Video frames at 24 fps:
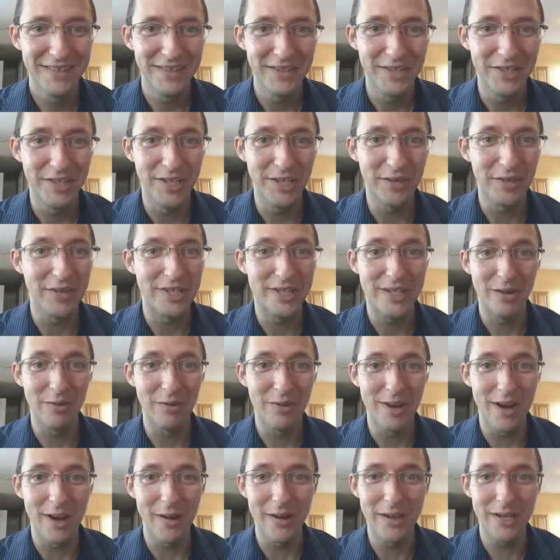Jill's still
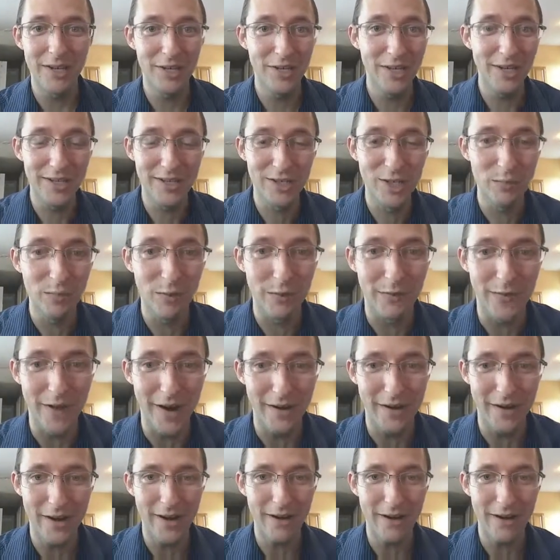going. She's super fired